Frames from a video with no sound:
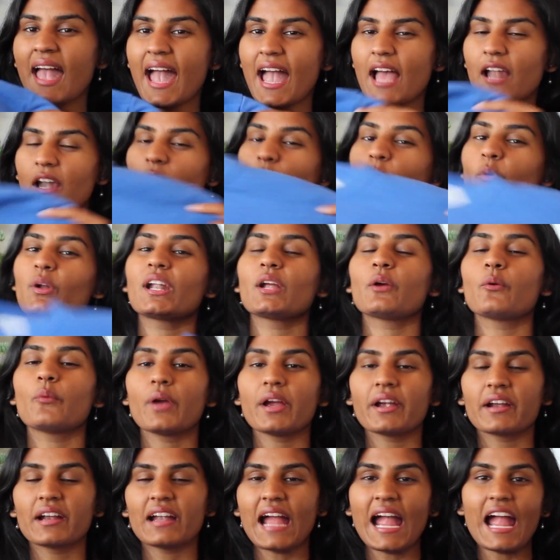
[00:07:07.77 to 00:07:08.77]
And then when I
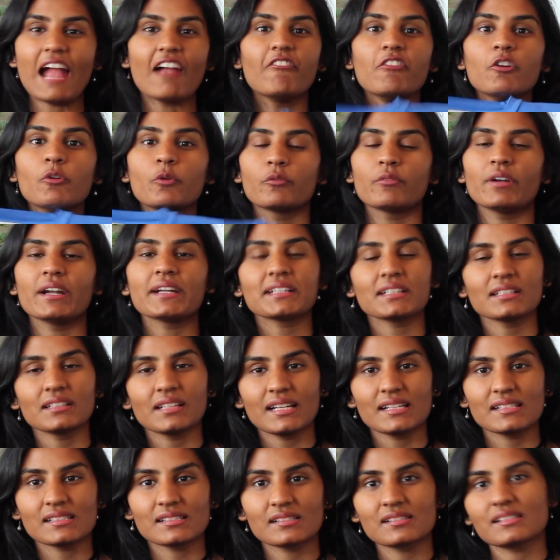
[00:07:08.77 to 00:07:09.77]
wear it, everyone
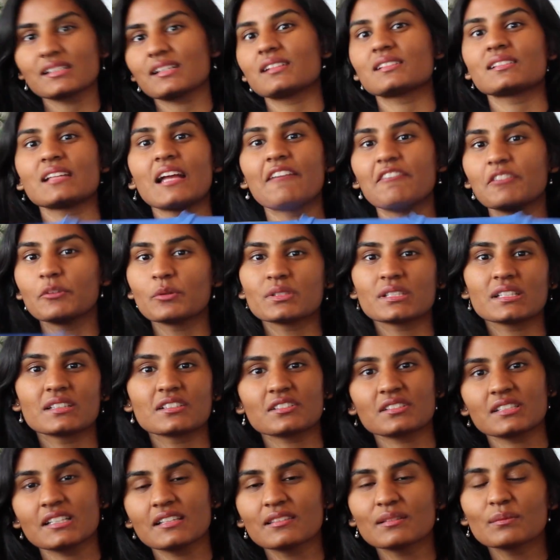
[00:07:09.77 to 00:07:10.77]
recognizes it because everyone's either
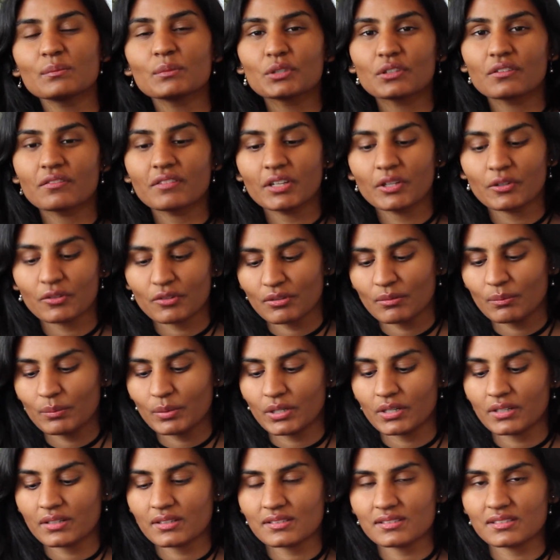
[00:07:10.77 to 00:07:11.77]
seen the movie or the
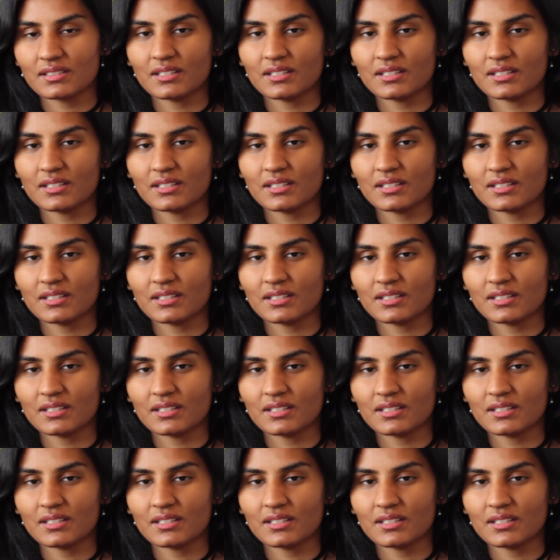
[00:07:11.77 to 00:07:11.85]
book.